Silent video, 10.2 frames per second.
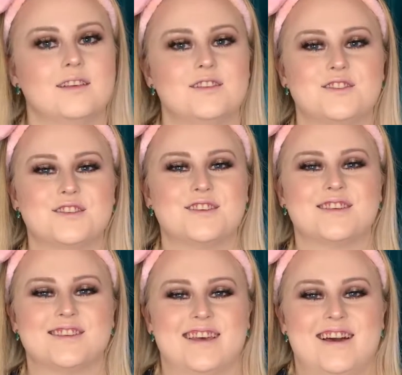Just
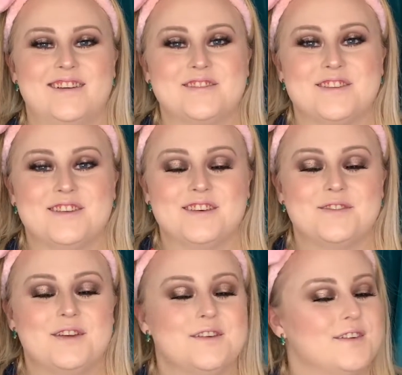looks absolutely
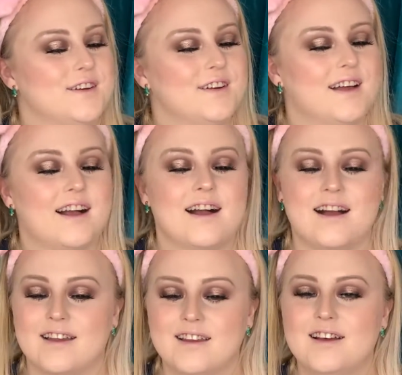beautiful.
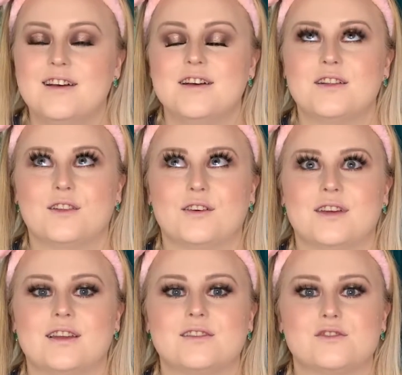I love
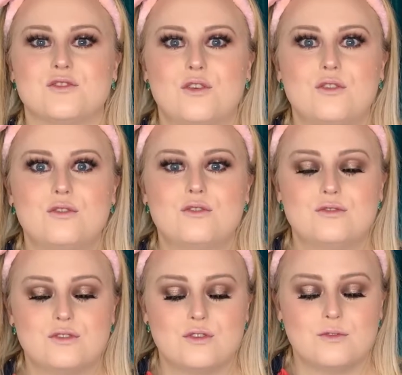it so
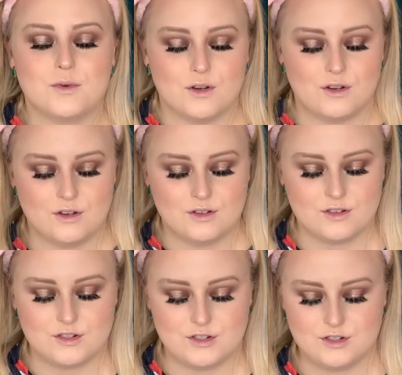
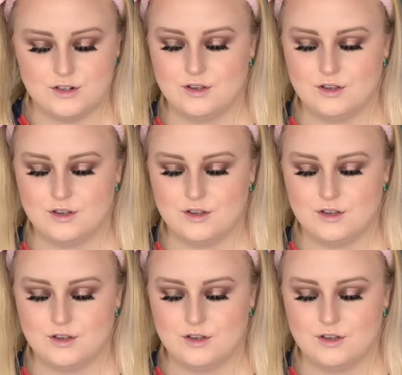much.